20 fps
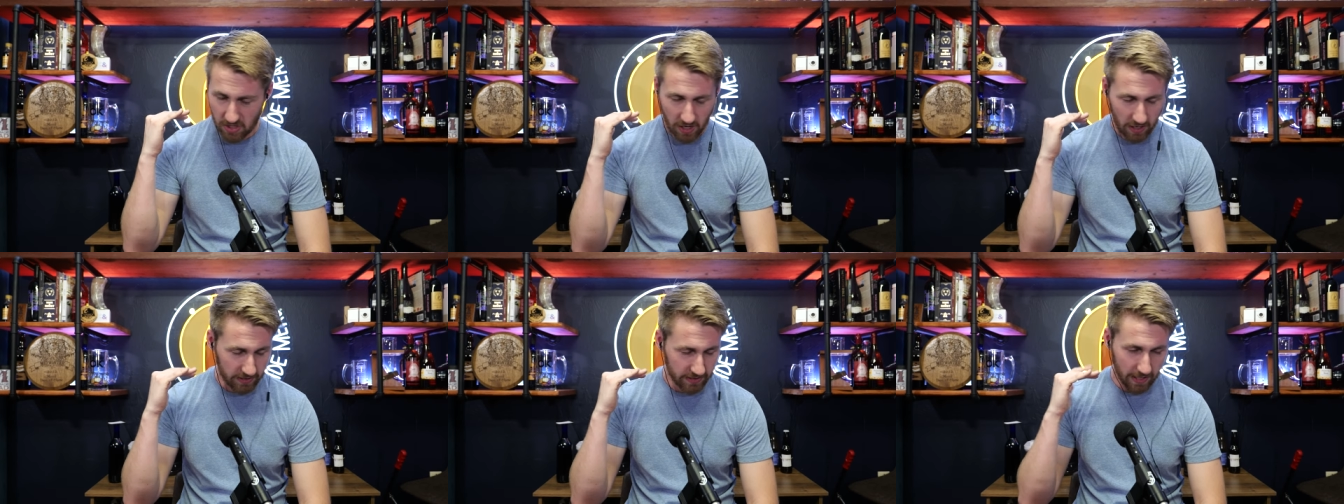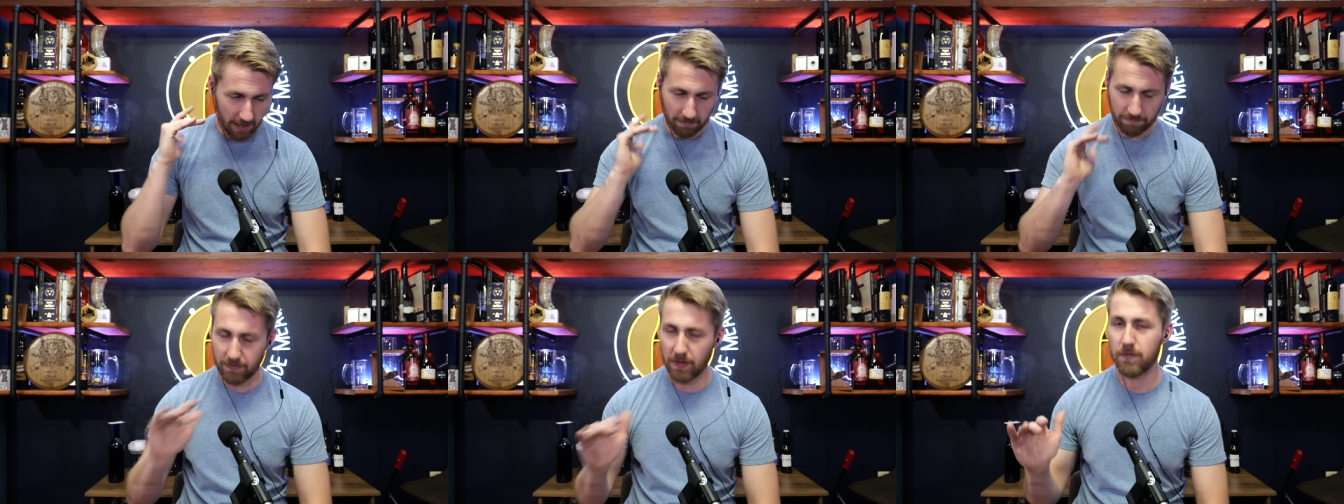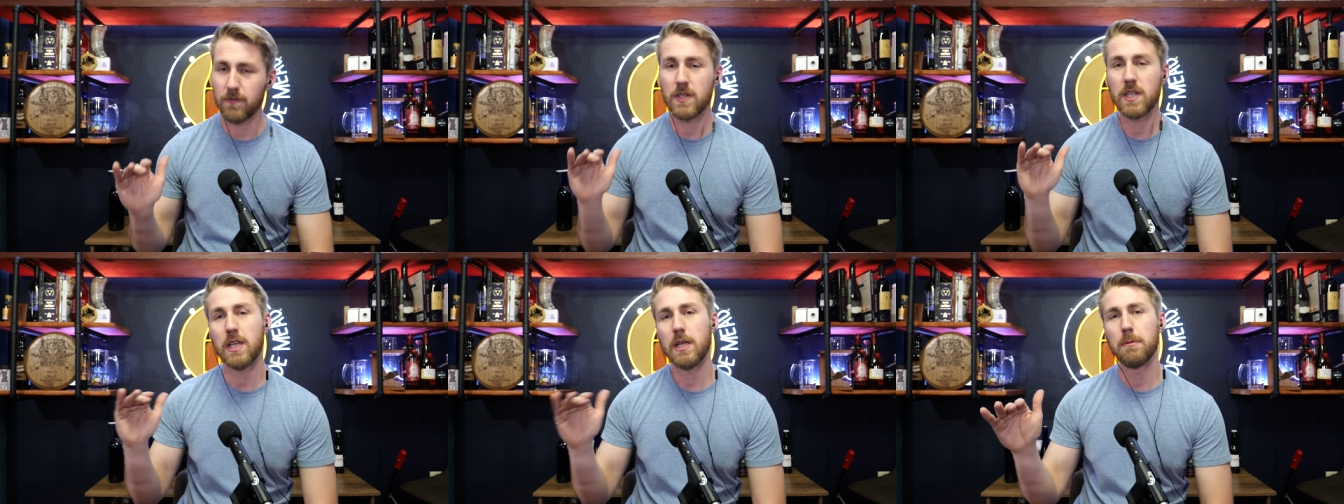knocked out
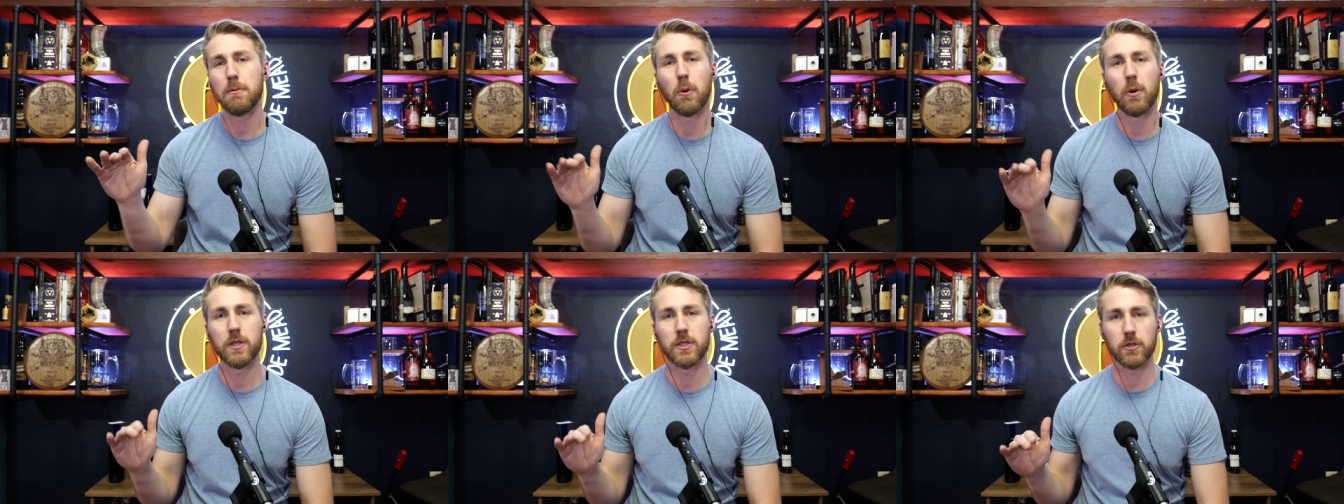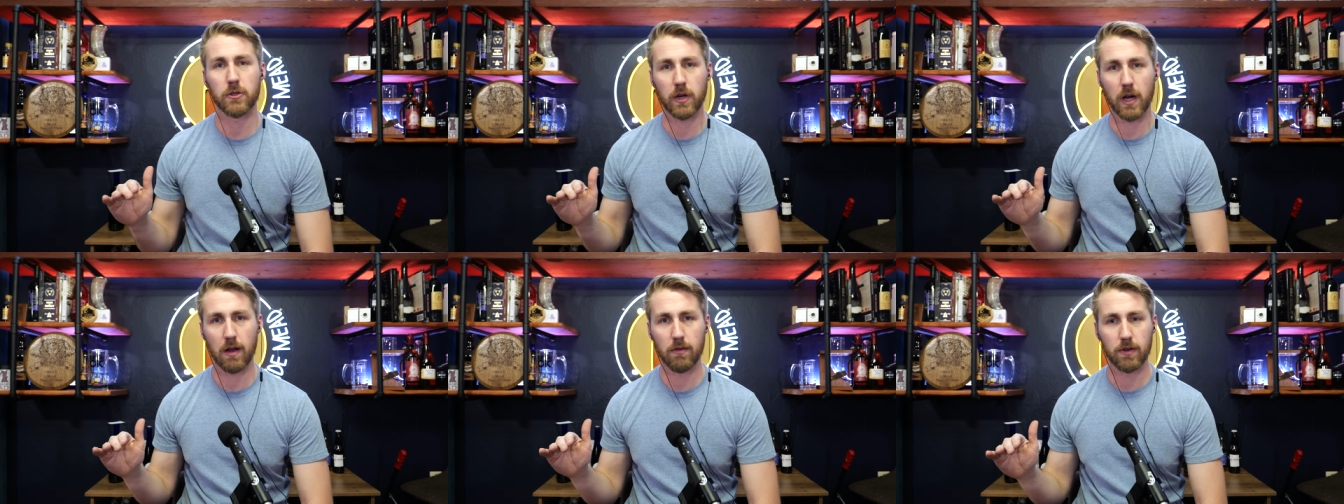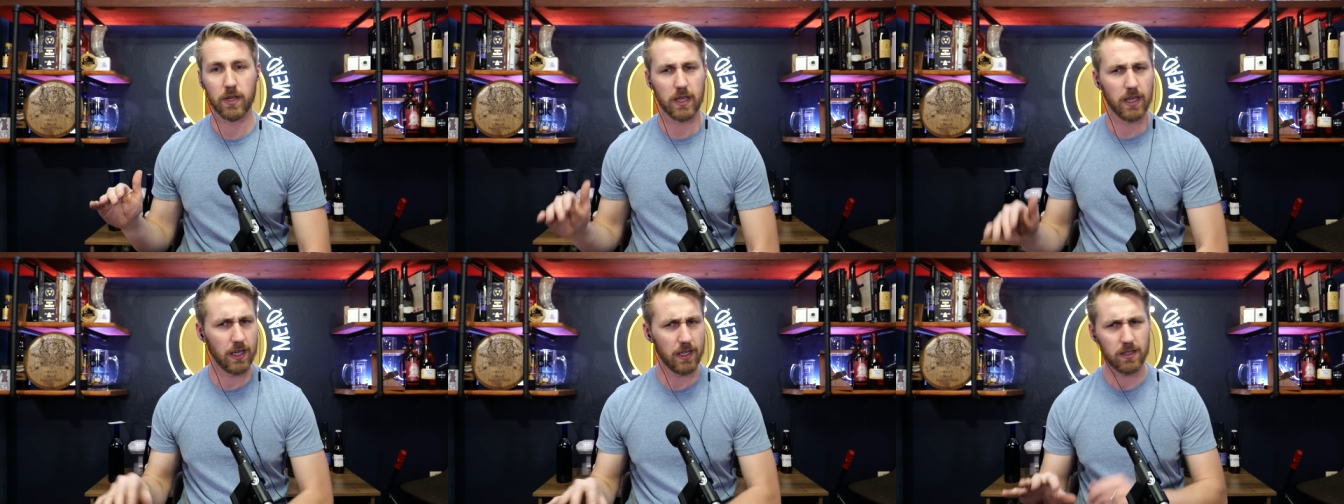15 points of
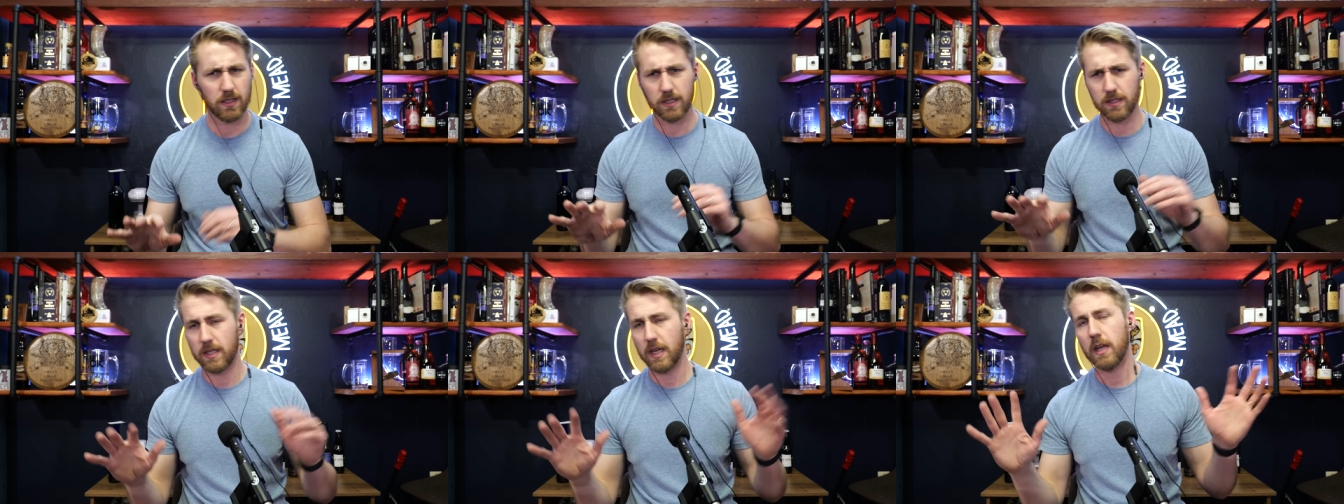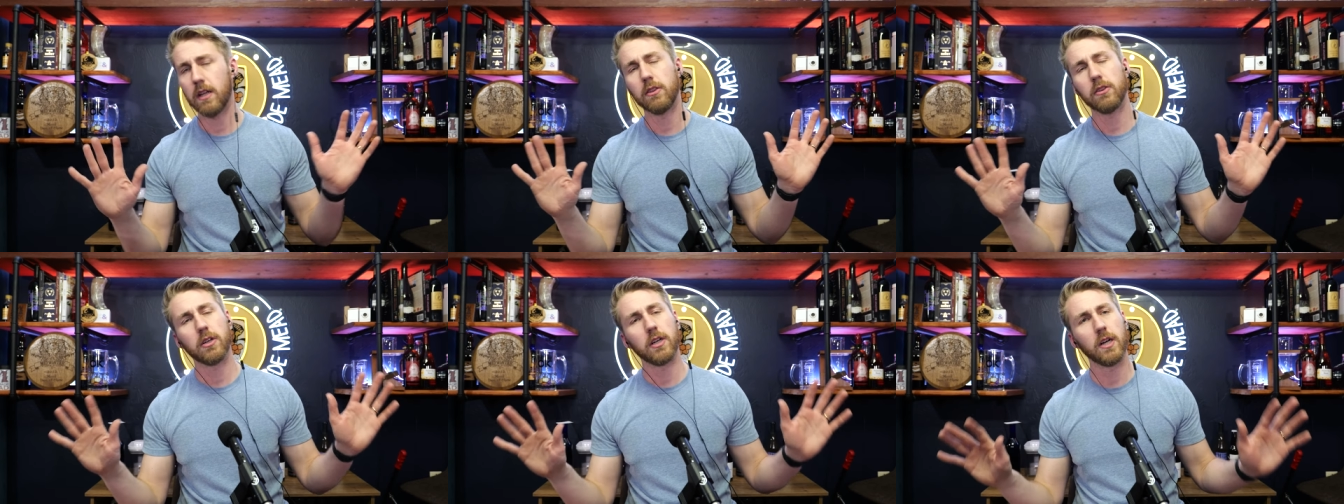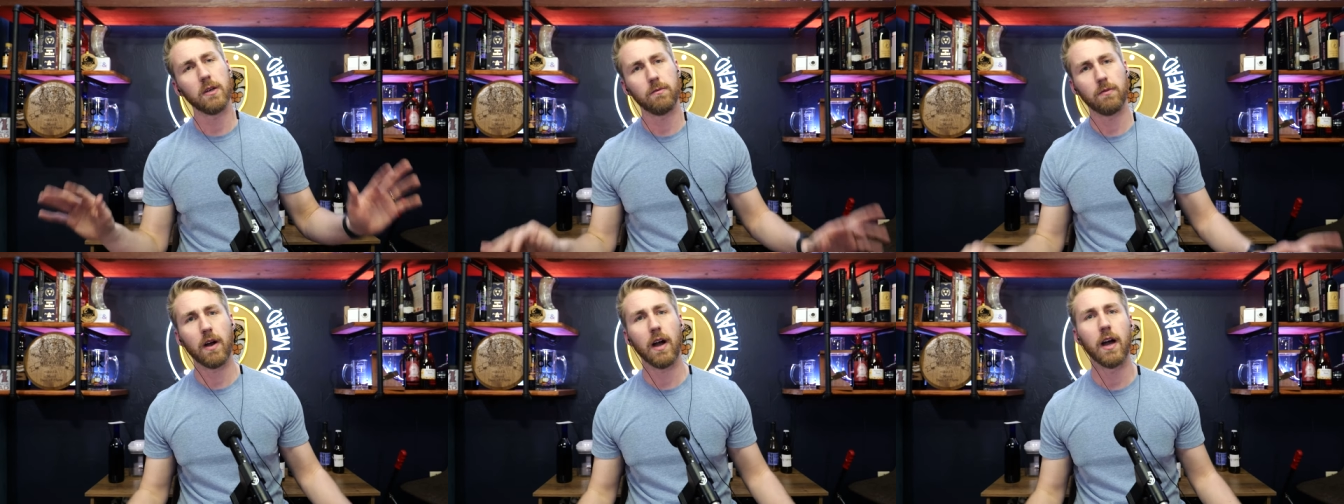gravity, end at
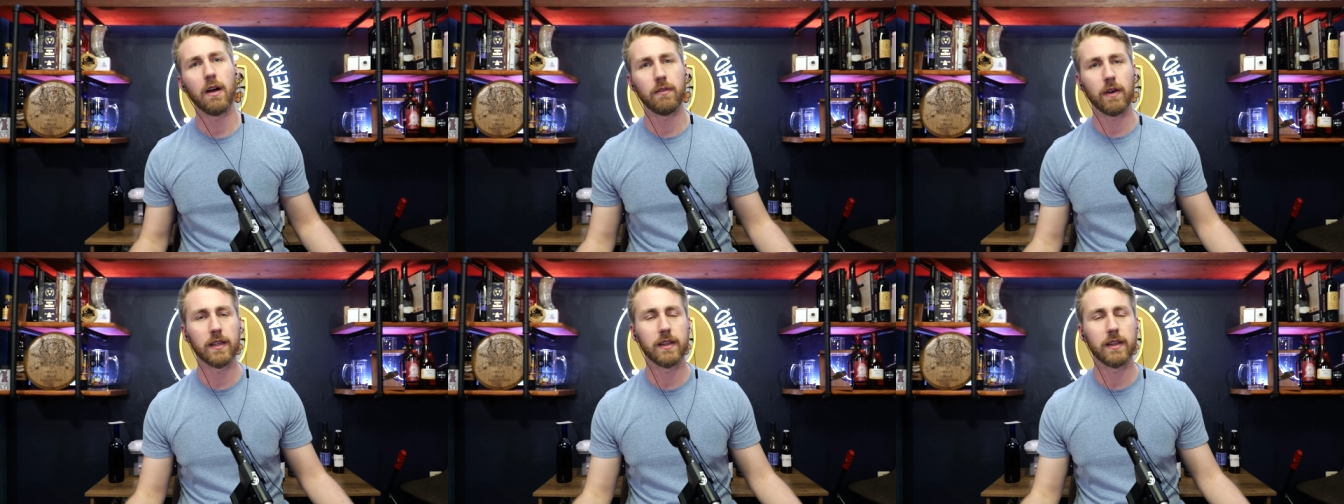1035.